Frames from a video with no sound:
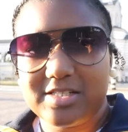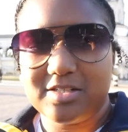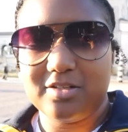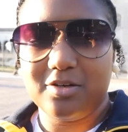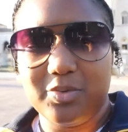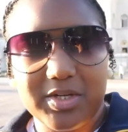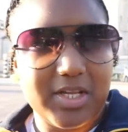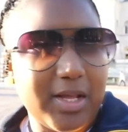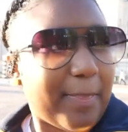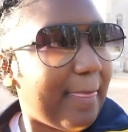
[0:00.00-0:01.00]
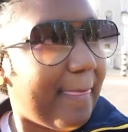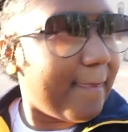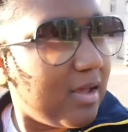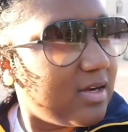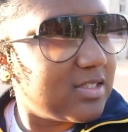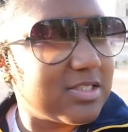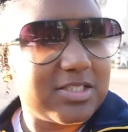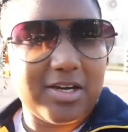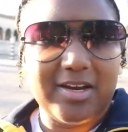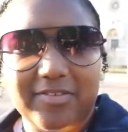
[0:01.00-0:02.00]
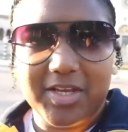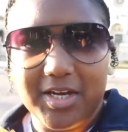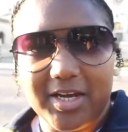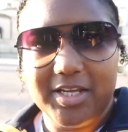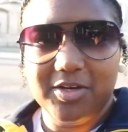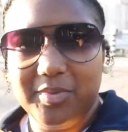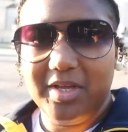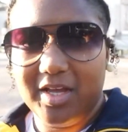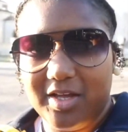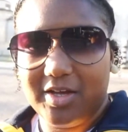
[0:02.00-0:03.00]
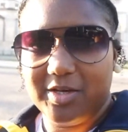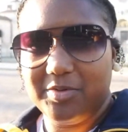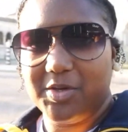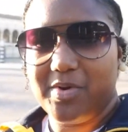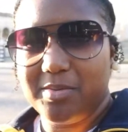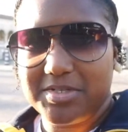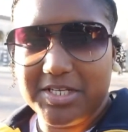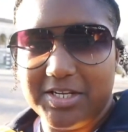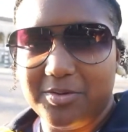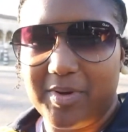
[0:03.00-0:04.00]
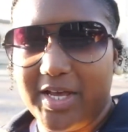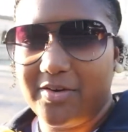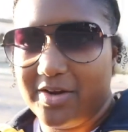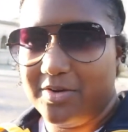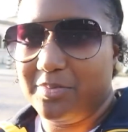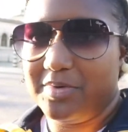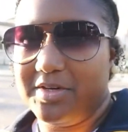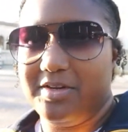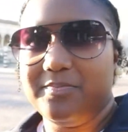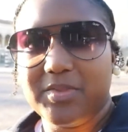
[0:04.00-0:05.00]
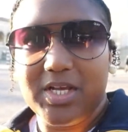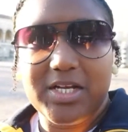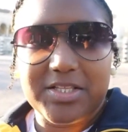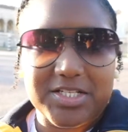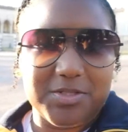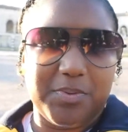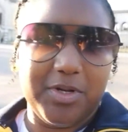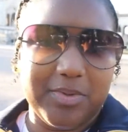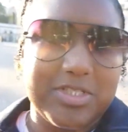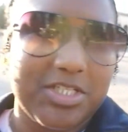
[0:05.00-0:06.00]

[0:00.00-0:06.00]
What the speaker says: It's a little windy. So sorry if you cannot hear me. You can probably see it in the background, but this is pretty much